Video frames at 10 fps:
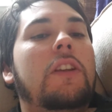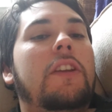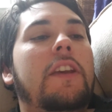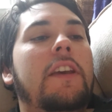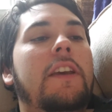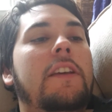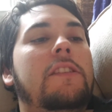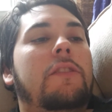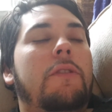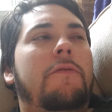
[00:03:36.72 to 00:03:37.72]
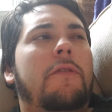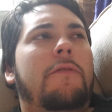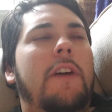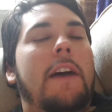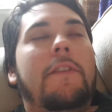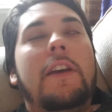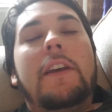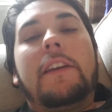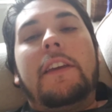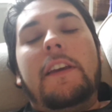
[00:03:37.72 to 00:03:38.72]
Kids, 3, 4, 5,
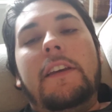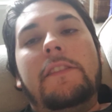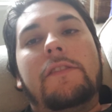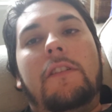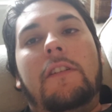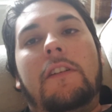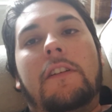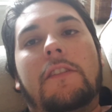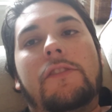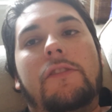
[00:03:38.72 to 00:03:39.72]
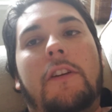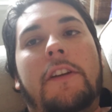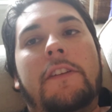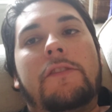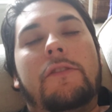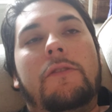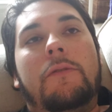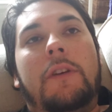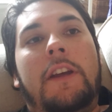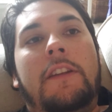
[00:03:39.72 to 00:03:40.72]
kids are starting
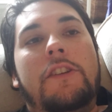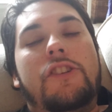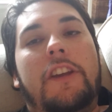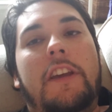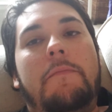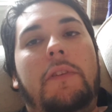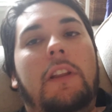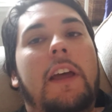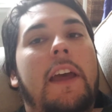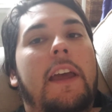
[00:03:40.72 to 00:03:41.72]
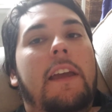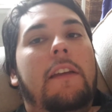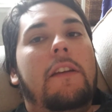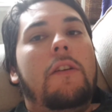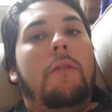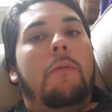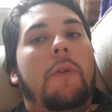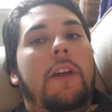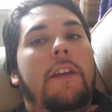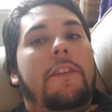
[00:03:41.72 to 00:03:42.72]
to initiate play
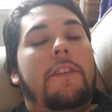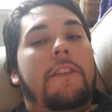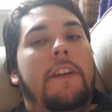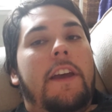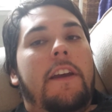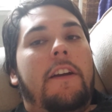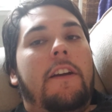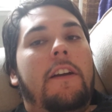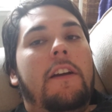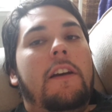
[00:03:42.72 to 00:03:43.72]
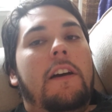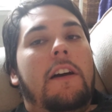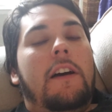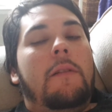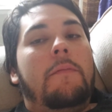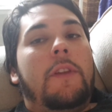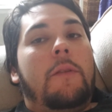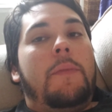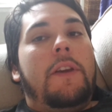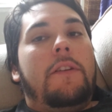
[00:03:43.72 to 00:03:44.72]
with their
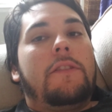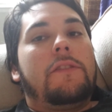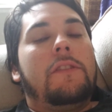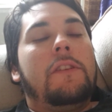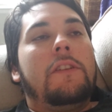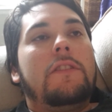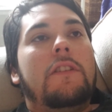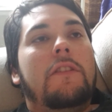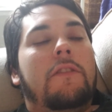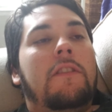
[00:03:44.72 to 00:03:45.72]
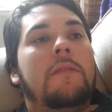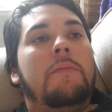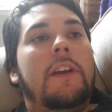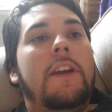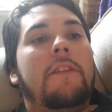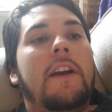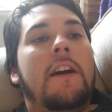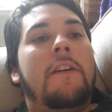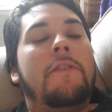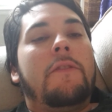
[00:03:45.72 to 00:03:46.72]
peers. So they're on the
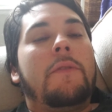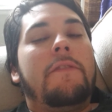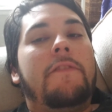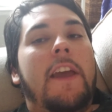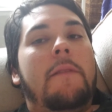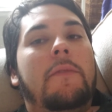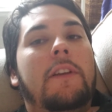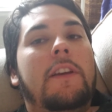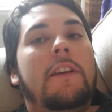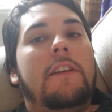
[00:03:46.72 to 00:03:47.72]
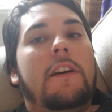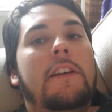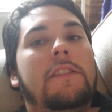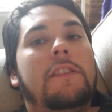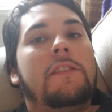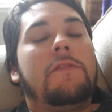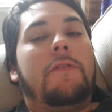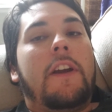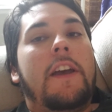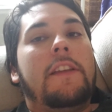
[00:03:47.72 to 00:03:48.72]
playground, they're with family, cousins,
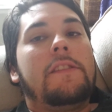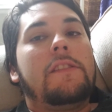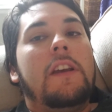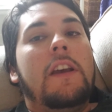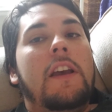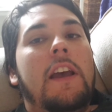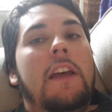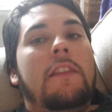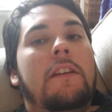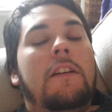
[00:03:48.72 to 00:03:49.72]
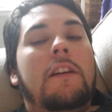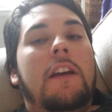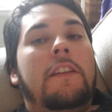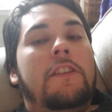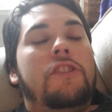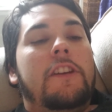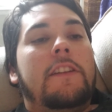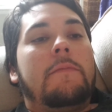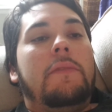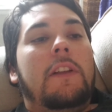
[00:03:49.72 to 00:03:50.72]
friends, and they're
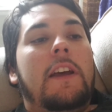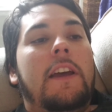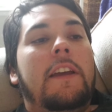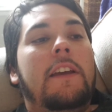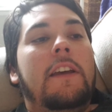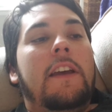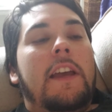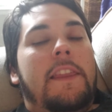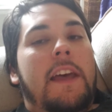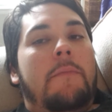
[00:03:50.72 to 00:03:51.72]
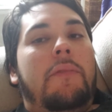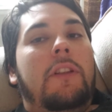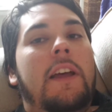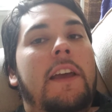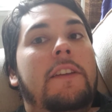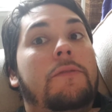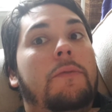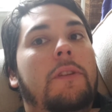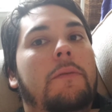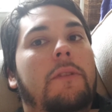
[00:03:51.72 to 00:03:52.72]
initiating play, and that play is
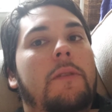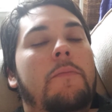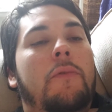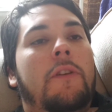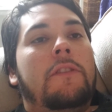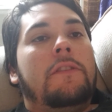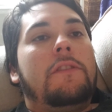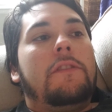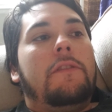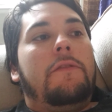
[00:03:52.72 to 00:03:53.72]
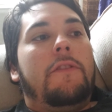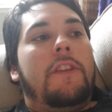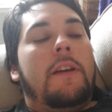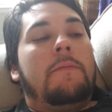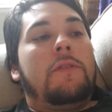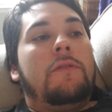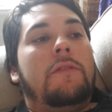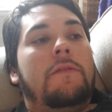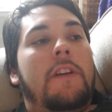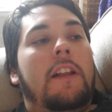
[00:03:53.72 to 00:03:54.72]
really, really important for them to
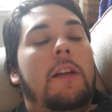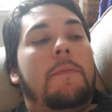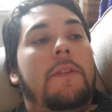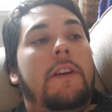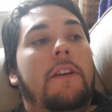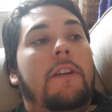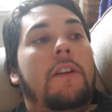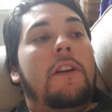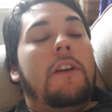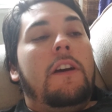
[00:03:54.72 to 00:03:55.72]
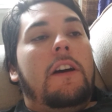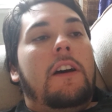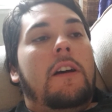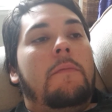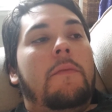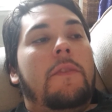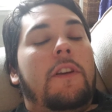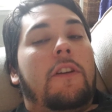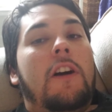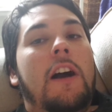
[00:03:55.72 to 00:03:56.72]
develop their
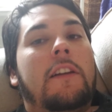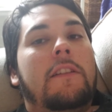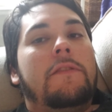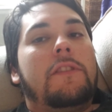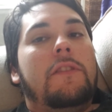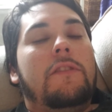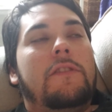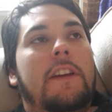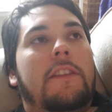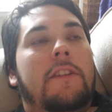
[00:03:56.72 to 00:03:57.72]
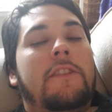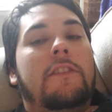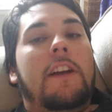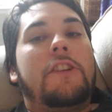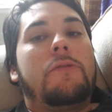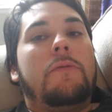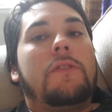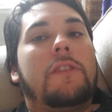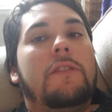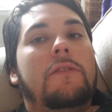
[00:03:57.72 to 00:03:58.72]
cognitive skills, like their intellectual
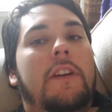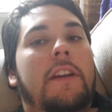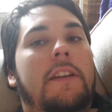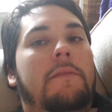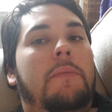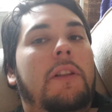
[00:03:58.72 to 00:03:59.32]
skills, right?